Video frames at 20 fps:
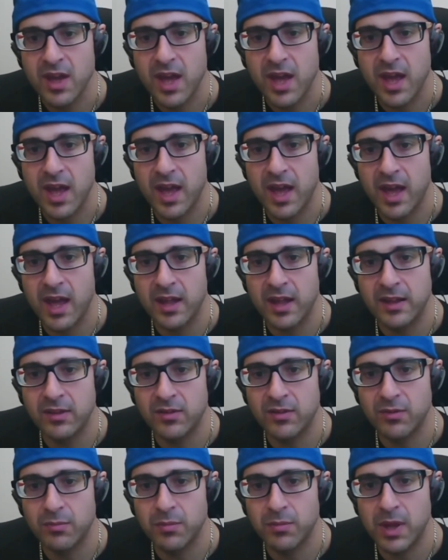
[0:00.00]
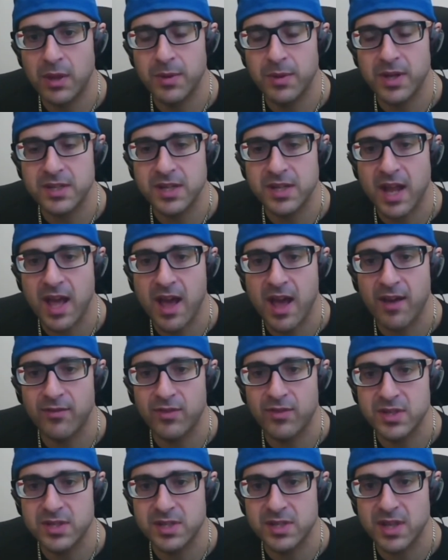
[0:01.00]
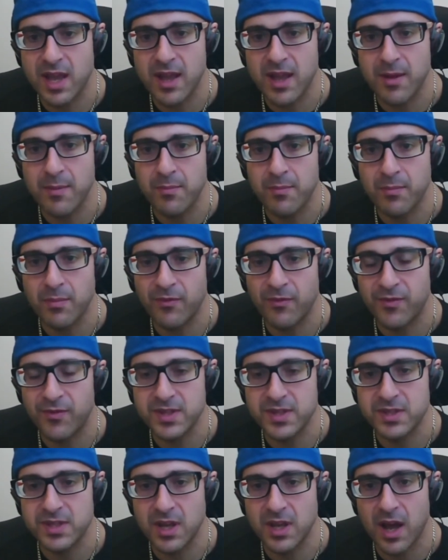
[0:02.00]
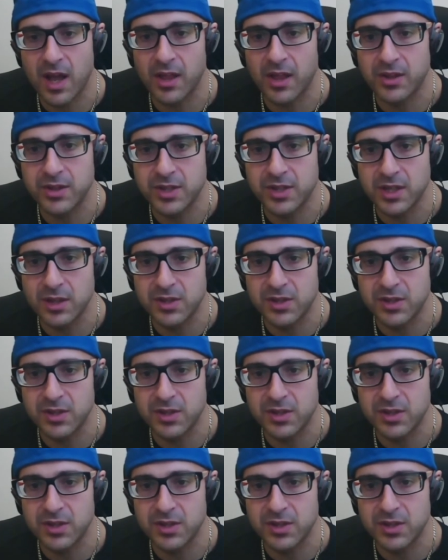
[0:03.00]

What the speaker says: and maybe doesn't have the same physiology,